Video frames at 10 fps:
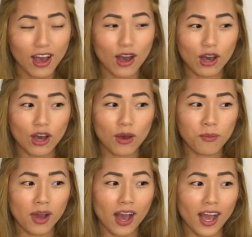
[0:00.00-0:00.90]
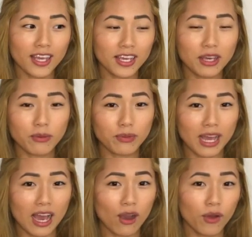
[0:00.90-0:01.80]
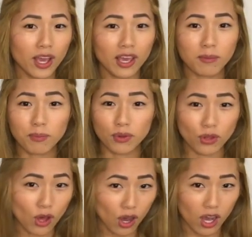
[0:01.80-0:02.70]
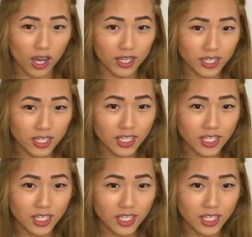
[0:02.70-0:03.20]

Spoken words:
I am now a blonde.